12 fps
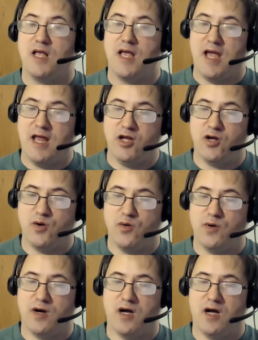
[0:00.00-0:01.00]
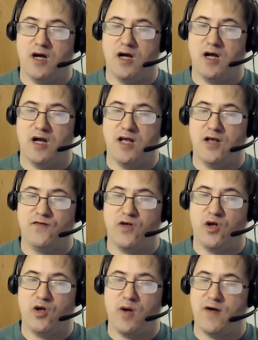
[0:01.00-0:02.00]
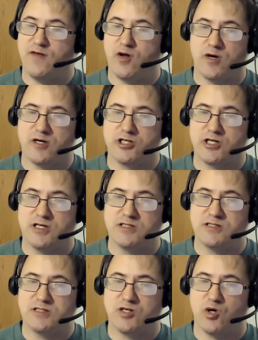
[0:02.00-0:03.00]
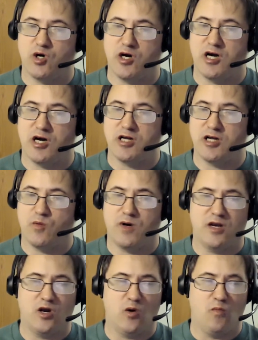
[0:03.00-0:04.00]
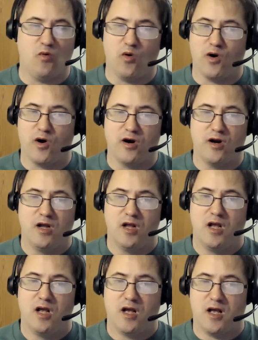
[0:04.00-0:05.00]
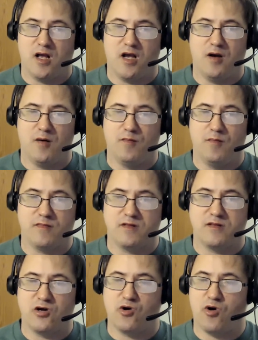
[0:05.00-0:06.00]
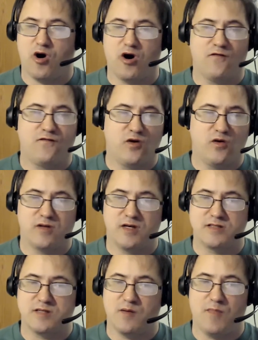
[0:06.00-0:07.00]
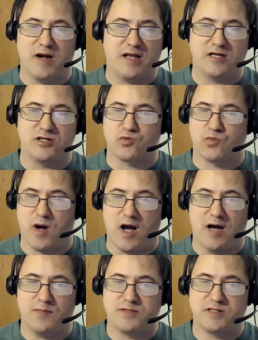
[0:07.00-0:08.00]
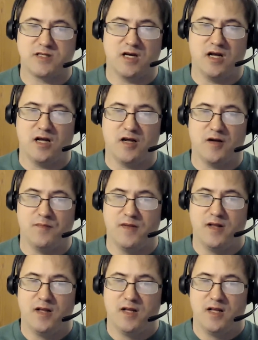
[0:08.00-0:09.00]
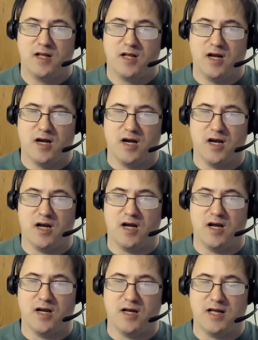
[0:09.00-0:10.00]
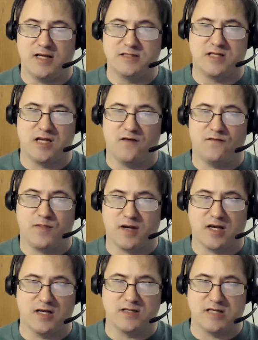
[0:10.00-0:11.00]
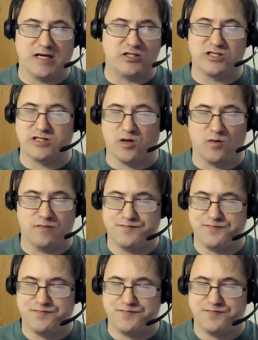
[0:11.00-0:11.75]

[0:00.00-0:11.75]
anywho, uh, if you have any questions or you want to know more, um, there are a few things that might get dropped um, uh, and stuff because I just don't